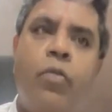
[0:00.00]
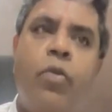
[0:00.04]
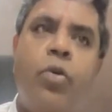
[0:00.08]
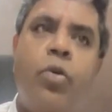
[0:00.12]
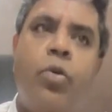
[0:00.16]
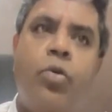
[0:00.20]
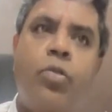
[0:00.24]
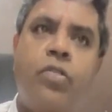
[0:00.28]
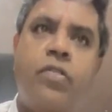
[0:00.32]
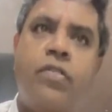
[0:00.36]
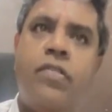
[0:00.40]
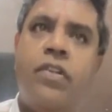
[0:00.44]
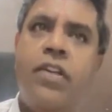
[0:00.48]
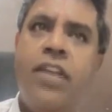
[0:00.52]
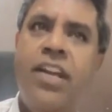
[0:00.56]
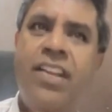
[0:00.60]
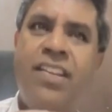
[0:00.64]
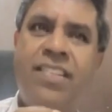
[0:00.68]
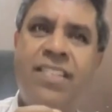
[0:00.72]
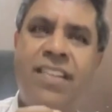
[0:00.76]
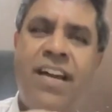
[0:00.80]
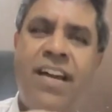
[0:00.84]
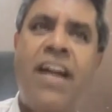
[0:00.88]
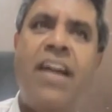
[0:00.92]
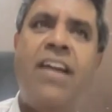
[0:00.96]
views
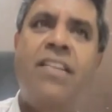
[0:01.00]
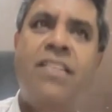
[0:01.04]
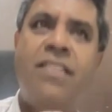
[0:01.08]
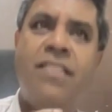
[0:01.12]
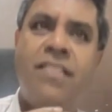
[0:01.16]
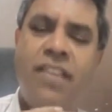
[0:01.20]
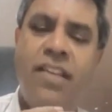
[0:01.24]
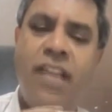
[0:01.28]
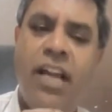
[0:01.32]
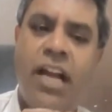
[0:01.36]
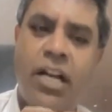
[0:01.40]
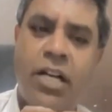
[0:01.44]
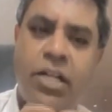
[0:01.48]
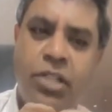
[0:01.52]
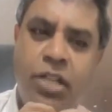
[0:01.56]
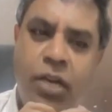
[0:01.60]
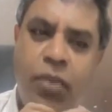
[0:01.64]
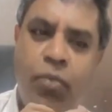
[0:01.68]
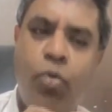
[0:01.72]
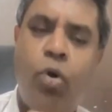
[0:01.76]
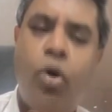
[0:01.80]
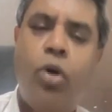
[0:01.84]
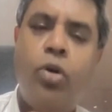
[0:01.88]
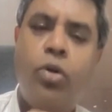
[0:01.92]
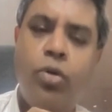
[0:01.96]
in science they
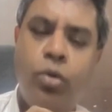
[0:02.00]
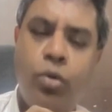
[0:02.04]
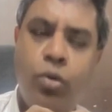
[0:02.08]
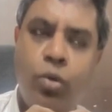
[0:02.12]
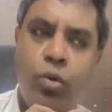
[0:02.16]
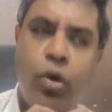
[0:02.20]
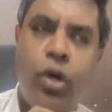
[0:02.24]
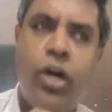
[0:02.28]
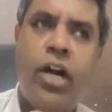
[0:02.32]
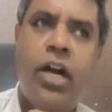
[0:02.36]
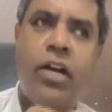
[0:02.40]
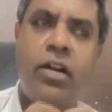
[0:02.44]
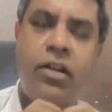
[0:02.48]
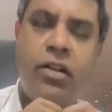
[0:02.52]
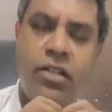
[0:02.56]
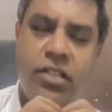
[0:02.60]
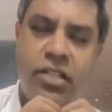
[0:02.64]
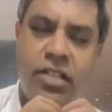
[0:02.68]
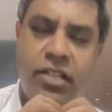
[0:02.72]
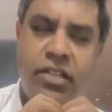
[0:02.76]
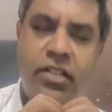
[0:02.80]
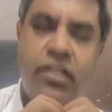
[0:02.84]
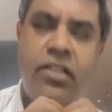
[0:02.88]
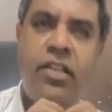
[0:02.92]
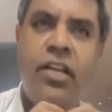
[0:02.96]
actually want to look at
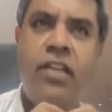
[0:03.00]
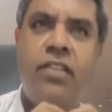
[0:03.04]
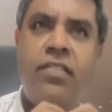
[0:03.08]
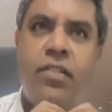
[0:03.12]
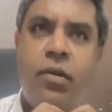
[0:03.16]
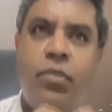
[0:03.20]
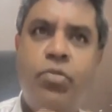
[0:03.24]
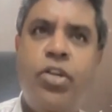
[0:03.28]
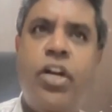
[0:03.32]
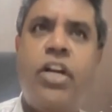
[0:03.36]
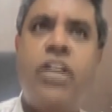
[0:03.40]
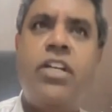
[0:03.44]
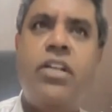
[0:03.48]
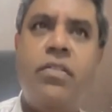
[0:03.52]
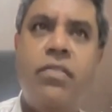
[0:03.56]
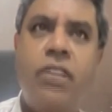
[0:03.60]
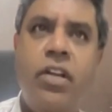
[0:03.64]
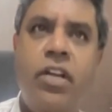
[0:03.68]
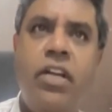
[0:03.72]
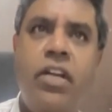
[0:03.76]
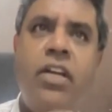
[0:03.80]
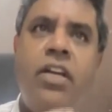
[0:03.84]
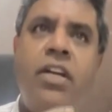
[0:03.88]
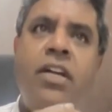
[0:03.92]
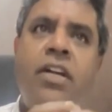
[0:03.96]
things
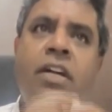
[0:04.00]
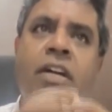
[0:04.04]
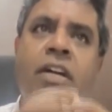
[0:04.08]
objectively